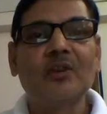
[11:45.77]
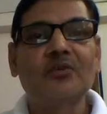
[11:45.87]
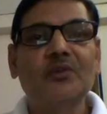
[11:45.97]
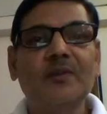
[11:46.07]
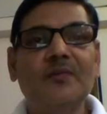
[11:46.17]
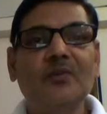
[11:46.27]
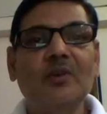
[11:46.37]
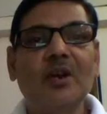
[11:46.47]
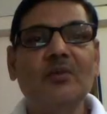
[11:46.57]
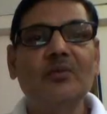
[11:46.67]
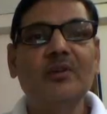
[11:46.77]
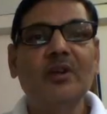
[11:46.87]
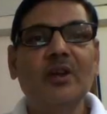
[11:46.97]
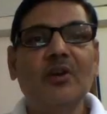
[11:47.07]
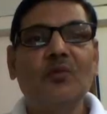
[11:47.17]
So if you count
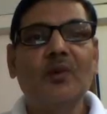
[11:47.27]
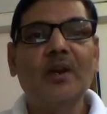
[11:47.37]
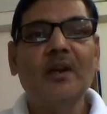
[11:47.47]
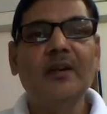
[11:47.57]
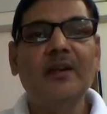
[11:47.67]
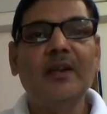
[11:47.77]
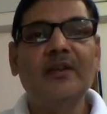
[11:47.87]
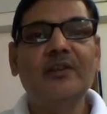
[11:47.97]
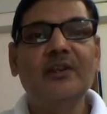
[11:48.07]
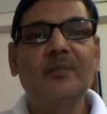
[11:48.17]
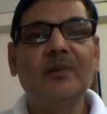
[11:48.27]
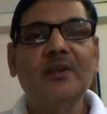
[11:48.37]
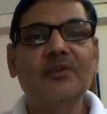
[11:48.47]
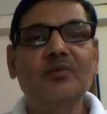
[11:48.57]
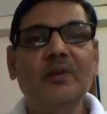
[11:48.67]
180
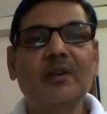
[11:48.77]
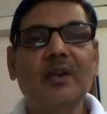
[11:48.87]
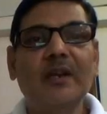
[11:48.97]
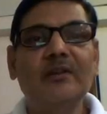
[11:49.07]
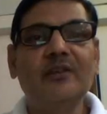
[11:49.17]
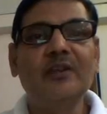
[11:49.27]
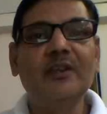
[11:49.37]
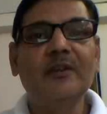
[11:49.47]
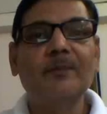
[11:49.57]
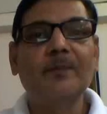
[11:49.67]
plus 190,